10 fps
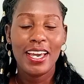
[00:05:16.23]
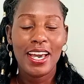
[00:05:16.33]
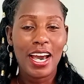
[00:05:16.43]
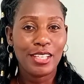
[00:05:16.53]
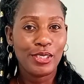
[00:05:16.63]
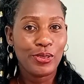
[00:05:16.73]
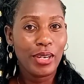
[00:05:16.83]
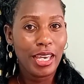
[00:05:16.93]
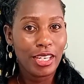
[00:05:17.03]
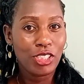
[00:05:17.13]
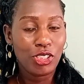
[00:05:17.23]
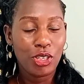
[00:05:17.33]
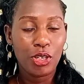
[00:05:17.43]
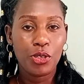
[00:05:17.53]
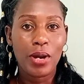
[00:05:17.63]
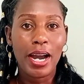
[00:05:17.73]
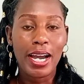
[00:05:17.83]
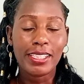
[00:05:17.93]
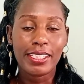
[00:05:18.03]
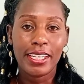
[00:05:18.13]
As you age, your
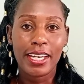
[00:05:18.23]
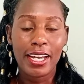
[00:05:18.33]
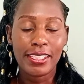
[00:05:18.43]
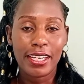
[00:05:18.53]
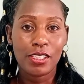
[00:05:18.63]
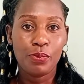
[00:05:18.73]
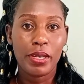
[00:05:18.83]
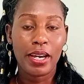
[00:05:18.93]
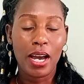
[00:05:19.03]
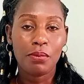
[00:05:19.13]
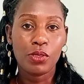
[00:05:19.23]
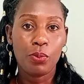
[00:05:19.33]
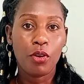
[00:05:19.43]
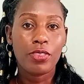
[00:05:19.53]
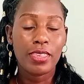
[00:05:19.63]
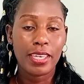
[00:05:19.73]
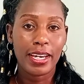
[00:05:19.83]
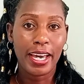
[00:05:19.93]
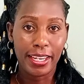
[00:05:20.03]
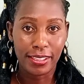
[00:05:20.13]
heart and arteries become more
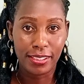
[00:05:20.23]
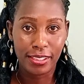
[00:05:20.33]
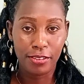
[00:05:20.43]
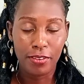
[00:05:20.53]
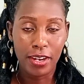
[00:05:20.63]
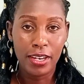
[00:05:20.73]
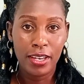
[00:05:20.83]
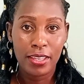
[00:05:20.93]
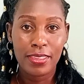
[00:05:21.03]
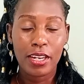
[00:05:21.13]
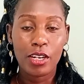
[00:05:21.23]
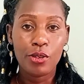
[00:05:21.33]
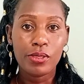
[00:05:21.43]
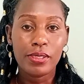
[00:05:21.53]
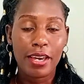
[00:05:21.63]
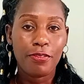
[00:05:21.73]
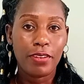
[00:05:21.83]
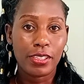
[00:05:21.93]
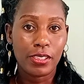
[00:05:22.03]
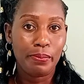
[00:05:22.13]
thicker and stiffer. They lose their
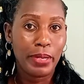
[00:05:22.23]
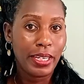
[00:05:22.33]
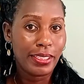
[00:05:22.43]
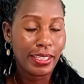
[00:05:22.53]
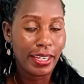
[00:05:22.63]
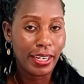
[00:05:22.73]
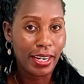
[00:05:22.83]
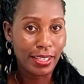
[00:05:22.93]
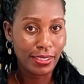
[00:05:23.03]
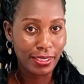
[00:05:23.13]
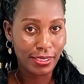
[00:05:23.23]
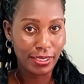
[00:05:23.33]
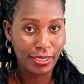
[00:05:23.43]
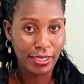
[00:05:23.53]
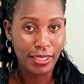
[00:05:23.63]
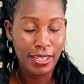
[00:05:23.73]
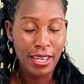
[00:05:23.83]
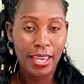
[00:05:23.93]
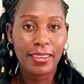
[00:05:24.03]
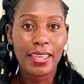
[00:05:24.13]
flexibility and elasticity.
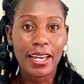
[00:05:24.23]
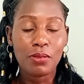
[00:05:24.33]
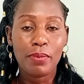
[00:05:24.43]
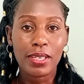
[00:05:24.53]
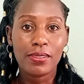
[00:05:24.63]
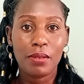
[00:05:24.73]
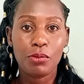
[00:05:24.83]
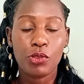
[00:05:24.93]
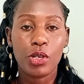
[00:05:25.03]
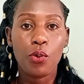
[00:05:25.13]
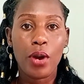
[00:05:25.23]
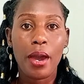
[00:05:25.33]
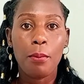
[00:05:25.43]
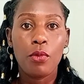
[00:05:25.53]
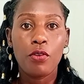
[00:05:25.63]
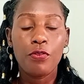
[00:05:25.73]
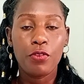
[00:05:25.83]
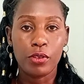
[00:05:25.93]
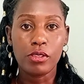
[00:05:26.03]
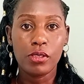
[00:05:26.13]
And that makes them to require more
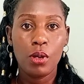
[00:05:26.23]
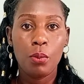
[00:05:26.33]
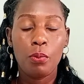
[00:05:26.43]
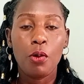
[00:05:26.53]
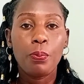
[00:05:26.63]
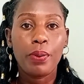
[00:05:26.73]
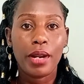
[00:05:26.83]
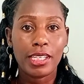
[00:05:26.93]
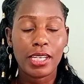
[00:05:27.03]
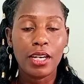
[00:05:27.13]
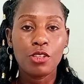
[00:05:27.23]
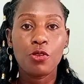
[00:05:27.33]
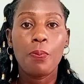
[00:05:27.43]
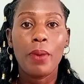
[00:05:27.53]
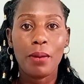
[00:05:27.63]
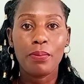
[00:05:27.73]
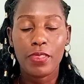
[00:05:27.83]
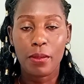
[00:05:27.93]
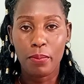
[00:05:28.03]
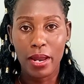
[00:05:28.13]
force, more pressure to pump
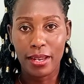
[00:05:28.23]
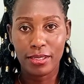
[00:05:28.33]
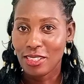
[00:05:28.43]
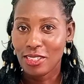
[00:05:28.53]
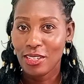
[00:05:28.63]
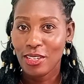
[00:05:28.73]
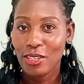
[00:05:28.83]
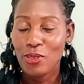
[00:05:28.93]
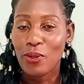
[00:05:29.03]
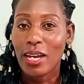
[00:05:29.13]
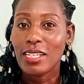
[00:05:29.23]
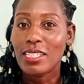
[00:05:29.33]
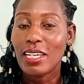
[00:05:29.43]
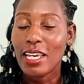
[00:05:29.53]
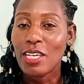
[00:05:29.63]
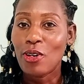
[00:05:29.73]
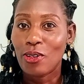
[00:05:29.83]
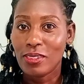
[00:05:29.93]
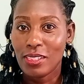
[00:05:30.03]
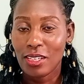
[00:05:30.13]
the blood. You can delay
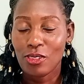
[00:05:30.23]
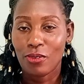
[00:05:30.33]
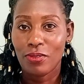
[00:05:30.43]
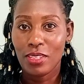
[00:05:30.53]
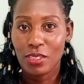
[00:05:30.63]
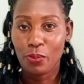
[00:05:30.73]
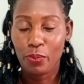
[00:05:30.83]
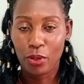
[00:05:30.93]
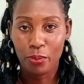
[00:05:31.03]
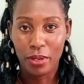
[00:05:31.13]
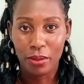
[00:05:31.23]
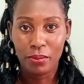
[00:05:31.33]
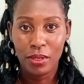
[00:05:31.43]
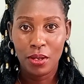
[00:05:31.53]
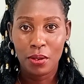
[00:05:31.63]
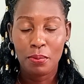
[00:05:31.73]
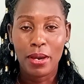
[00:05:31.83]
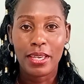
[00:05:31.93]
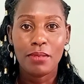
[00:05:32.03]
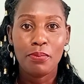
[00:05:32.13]
onset of this problem
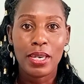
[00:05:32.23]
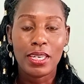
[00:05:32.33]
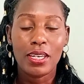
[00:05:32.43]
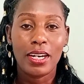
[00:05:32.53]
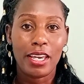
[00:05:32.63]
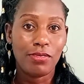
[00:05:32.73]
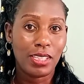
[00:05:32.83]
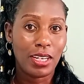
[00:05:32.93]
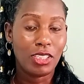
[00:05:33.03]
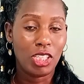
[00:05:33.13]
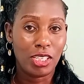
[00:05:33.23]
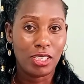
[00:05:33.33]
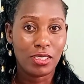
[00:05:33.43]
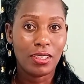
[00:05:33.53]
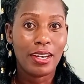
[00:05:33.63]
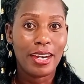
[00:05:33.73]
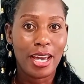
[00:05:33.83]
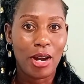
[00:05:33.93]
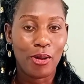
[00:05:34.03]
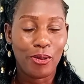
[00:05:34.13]
by making lifestyle changes
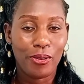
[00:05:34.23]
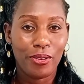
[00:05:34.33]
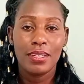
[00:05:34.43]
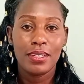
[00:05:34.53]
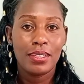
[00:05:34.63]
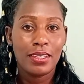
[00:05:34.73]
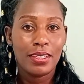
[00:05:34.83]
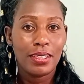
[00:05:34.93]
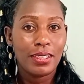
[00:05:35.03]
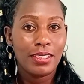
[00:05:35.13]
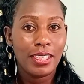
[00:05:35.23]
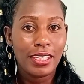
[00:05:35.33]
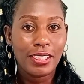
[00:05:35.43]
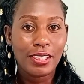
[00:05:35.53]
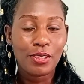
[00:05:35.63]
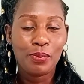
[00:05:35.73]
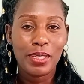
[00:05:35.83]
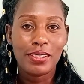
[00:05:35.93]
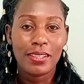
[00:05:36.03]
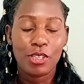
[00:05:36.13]
now. Genetics
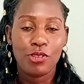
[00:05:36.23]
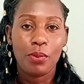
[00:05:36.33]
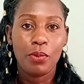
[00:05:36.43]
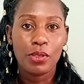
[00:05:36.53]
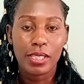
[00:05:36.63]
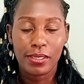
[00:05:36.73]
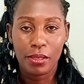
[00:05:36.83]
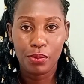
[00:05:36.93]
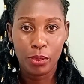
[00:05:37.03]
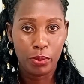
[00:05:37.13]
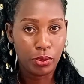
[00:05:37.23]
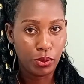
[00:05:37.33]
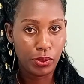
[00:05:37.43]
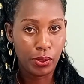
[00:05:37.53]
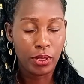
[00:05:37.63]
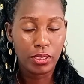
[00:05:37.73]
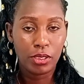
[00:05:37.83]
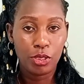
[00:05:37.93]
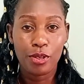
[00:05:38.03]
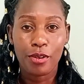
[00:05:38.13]
means that you're more susceptible to salt.
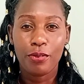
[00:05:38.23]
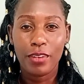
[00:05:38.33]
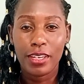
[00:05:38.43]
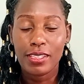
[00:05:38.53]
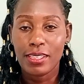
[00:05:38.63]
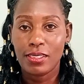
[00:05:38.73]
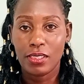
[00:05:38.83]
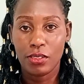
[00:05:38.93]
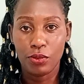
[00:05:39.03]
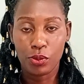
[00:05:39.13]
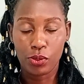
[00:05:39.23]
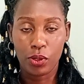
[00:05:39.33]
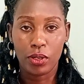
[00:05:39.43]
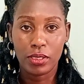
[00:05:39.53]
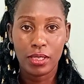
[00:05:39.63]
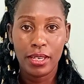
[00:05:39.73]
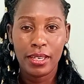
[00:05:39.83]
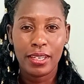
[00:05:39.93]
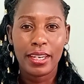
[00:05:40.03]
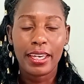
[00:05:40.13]
You are very sensitive to salt.
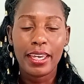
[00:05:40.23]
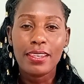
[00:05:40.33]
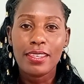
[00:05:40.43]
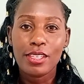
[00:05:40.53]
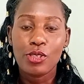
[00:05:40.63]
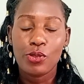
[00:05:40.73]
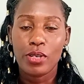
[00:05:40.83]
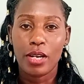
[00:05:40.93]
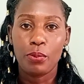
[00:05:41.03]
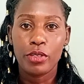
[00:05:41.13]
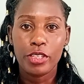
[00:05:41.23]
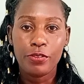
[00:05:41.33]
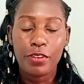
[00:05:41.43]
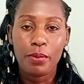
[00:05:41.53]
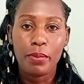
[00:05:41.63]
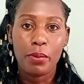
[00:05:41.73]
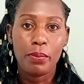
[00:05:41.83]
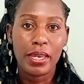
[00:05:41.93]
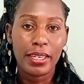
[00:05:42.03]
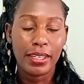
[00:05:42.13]
And again, this you can modify by
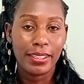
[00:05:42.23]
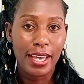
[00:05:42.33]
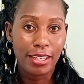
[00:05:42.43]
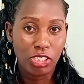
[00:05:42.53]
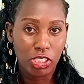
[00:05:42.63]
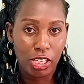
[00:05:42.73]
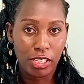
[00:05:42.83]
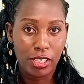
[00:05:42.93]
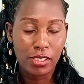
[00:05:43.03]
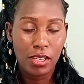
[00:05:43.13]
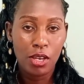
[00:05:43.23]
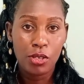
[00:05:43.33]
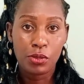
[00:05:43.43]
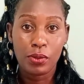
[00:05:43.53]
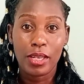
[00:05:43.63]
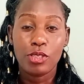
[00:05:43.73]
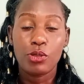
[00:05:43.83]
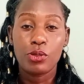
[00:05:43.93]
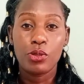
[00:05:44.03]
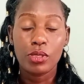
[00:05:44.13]
making diet changes so that you
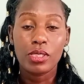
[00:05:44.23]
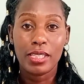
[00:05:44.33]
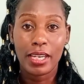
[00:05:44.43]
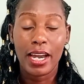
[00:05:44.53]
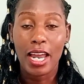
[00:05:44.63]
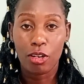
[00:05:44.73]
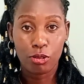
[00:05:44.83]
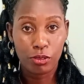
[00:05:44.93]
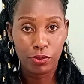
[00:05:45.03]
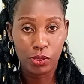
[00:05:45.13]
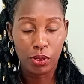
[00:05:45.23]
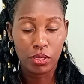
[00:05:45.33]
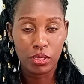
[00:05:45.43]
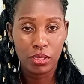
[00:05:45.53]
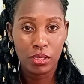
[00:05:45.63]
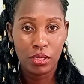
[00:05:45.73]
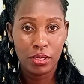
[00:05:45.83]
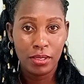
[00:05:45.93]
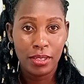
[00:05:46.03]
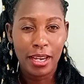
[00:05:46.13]
don't take a lot of salt.
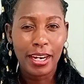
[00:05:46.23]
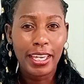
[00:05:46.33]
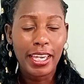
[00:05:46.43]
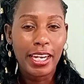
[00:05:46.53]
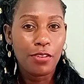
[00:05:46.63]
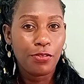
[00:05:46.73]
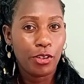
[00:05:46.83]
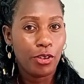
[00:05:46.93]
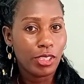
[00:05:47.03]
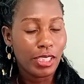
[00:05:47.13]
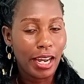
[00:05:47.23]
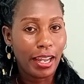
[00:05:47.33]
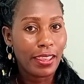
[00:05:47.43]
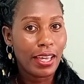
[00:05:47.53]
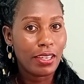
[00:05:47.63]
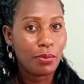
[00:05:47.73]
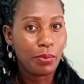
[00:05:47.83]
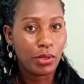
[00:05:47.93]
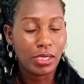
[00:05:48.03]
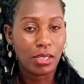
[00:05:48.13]
And again, I forgot another
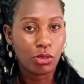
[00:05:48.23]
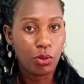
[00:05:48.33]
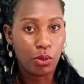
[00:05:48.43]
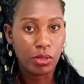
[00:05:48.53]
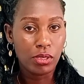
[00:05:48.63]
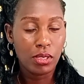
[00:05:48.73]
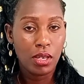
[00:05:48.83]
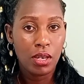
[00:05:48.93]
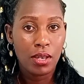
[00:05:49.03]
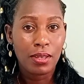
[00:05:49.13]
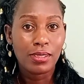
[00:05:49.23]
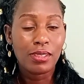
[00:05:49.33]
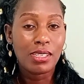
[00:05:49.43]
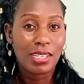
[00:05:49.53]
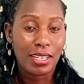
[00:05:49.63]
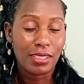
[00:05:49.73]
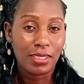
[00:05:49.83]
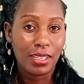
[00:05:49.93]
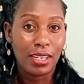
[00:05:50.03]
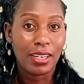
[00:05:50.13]
important cause,
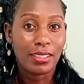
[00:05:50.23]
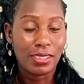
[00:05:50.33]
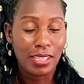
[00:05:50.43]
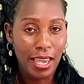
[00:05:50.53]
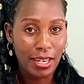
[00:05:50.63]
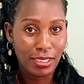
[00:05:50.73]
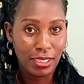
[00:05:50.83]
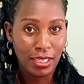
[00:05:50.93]
stress and anxiety.